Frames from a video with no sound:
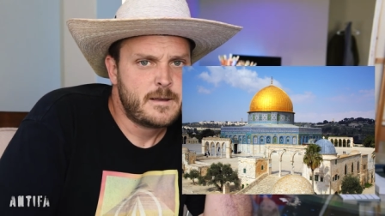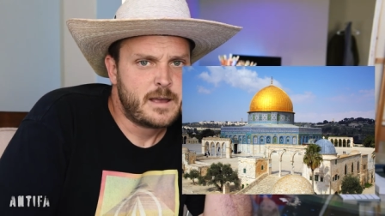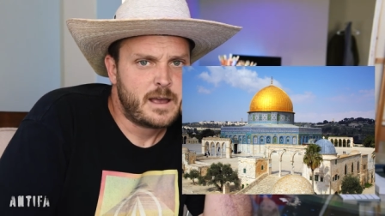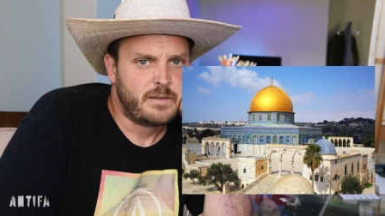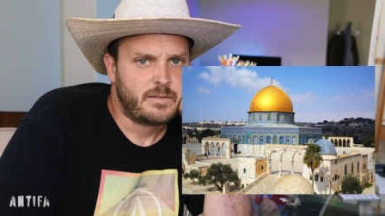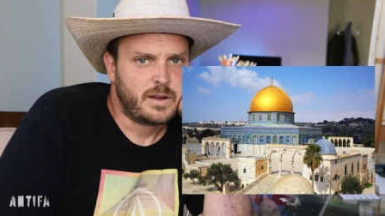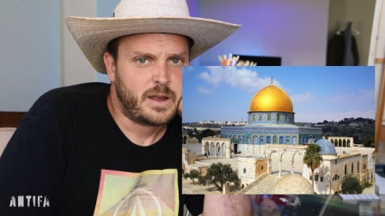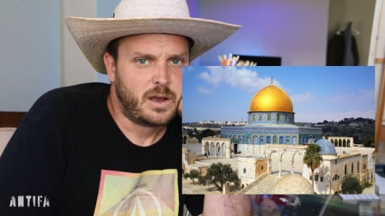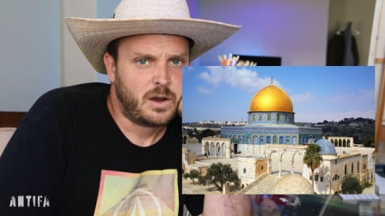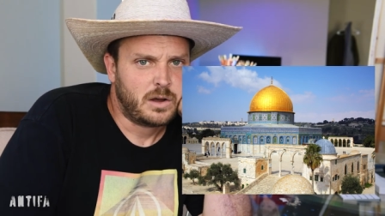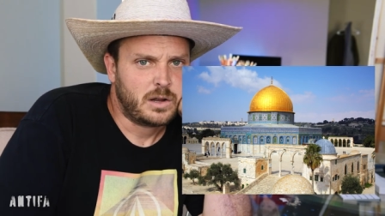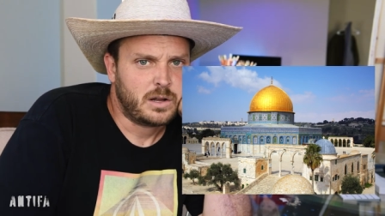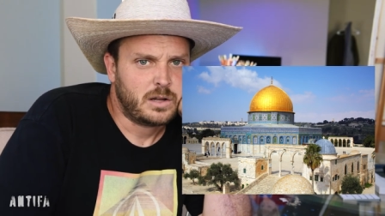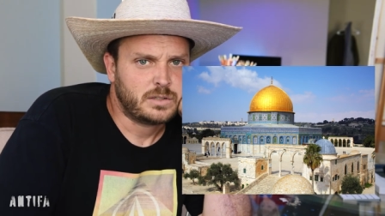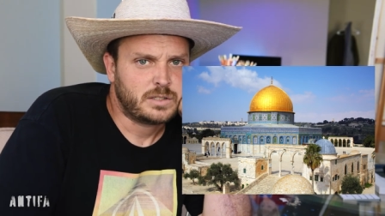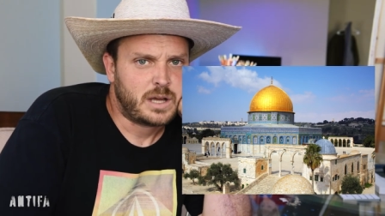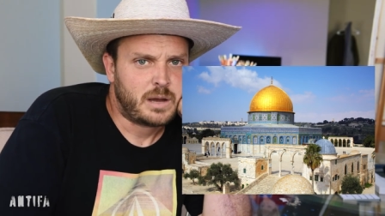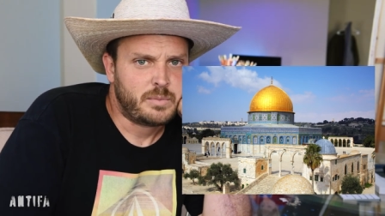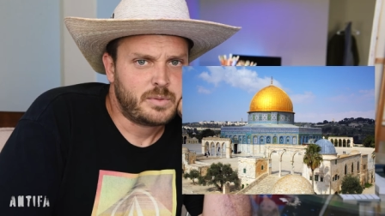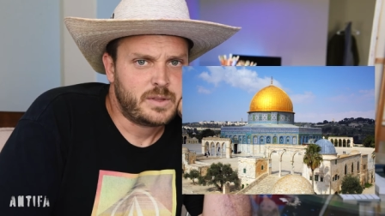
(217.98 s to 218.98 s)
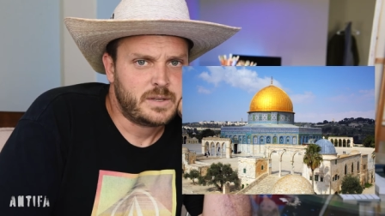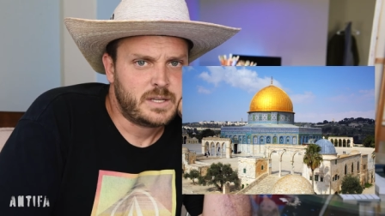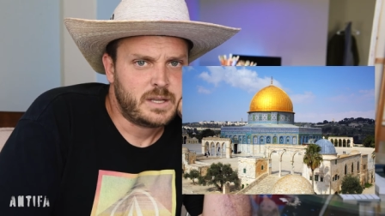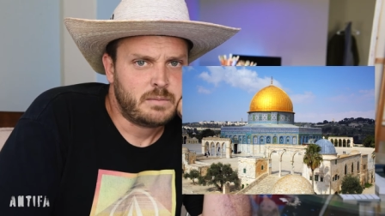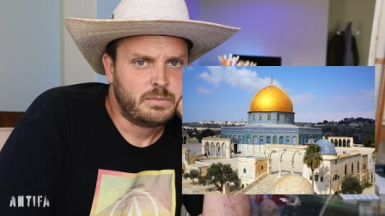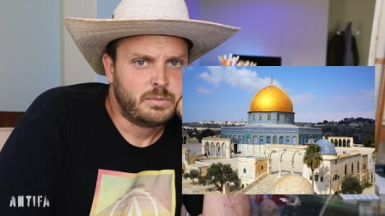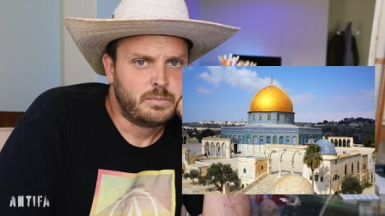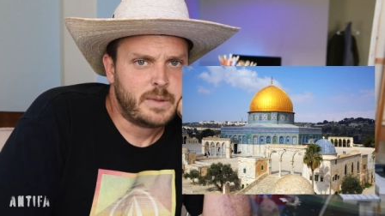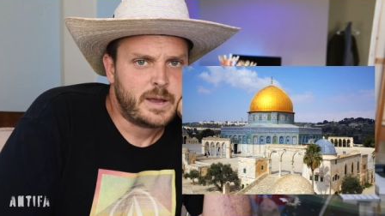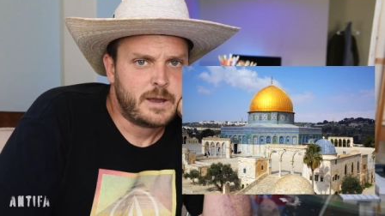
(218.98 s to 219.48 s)
on, on, top of the
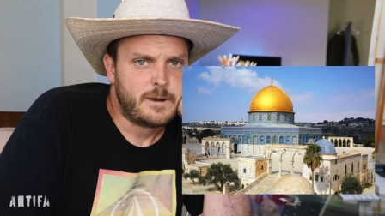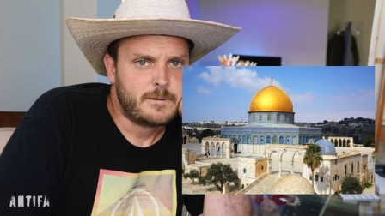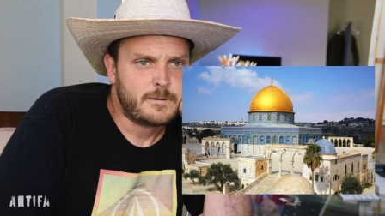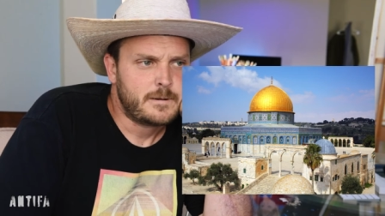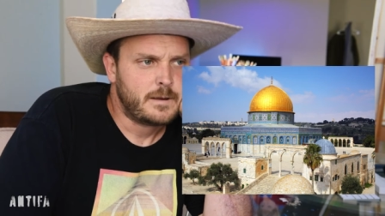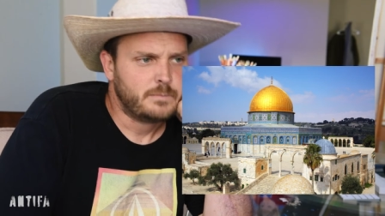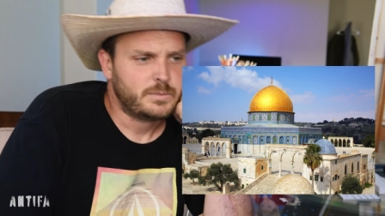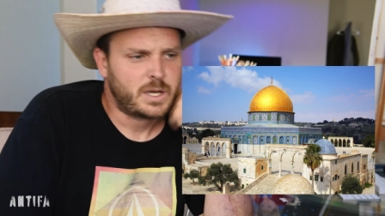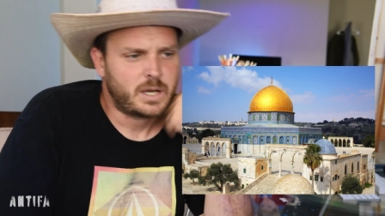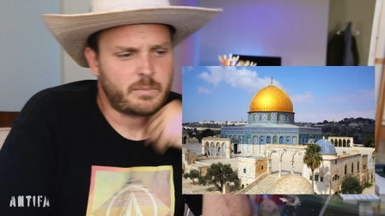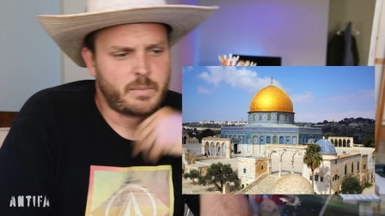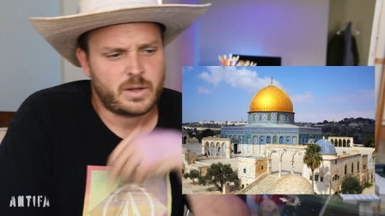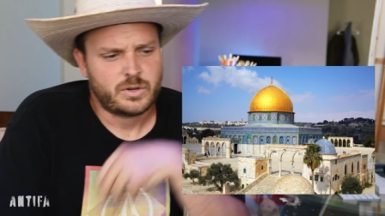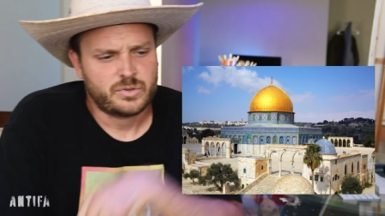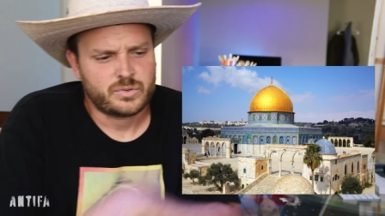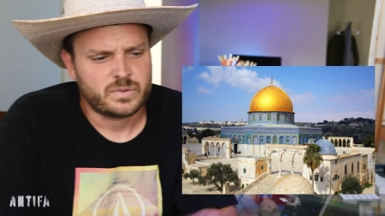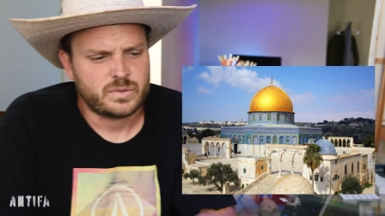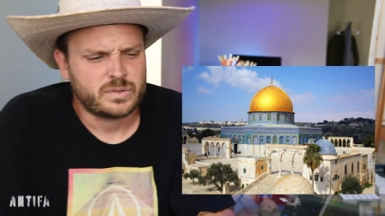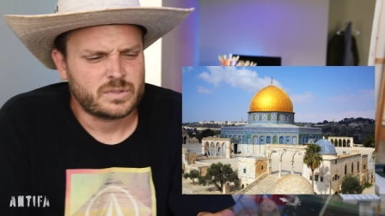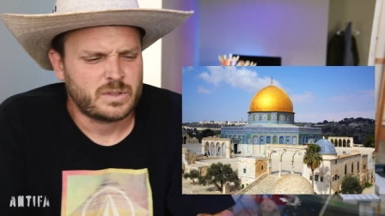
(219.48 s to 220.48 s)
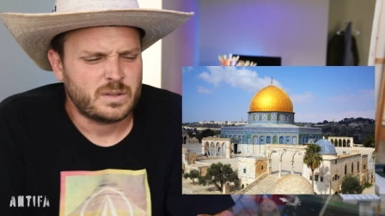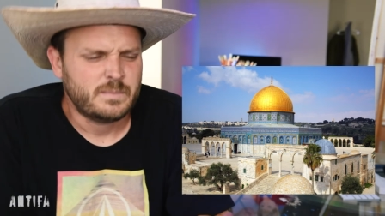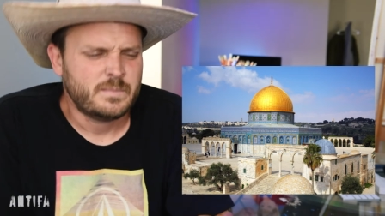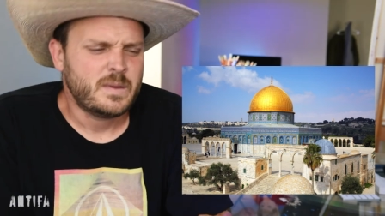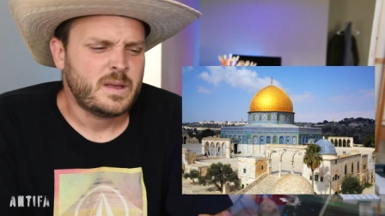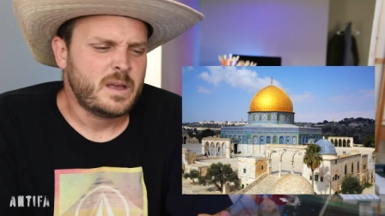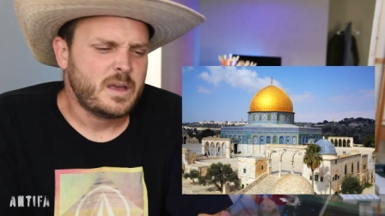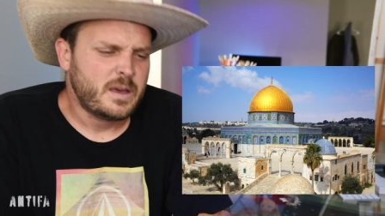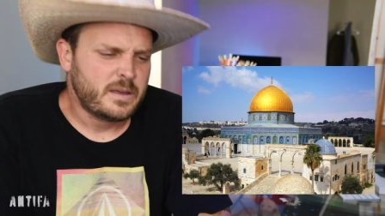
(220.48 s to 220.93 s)
Temple Mount. I'm talking about Jerusalem.